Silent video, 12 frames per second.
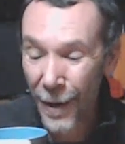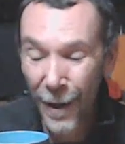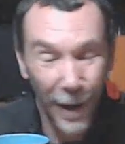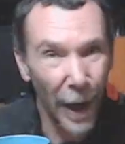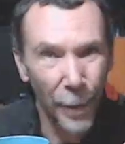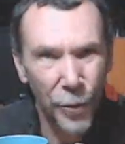
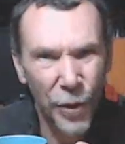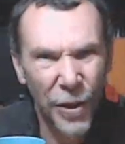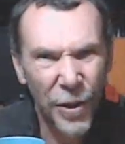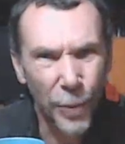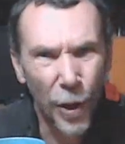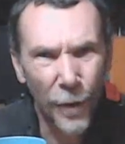I'm going to drink some
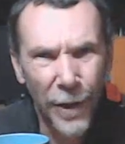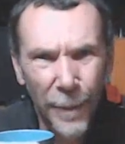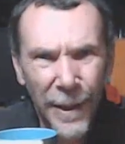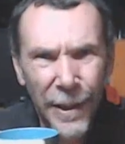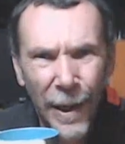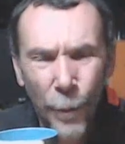coffee in the
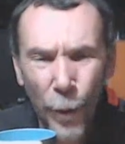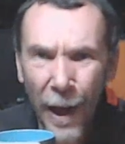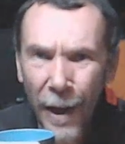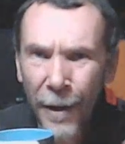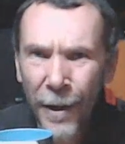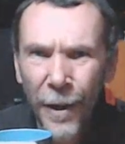meantime while
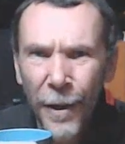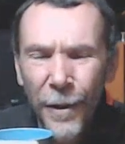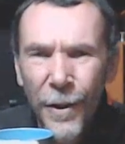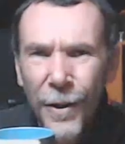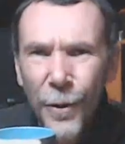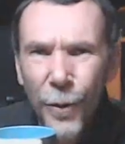I
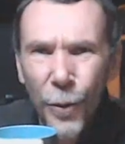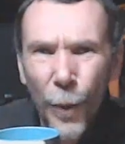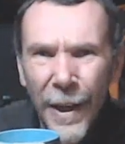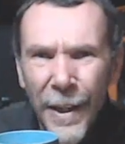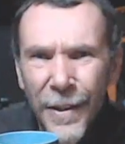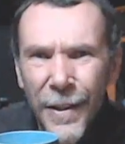
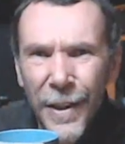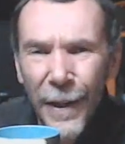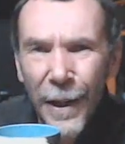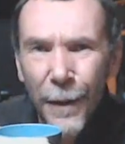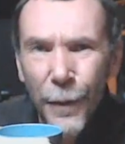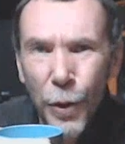wait and see if
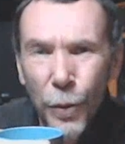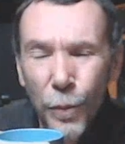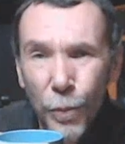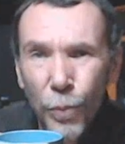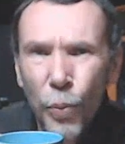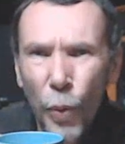any of you
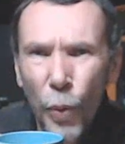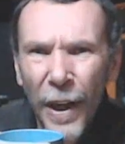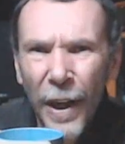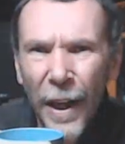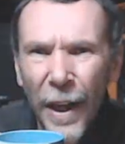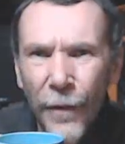want to
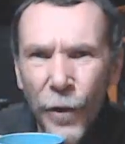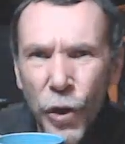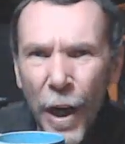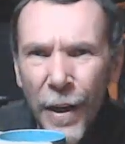have a chat.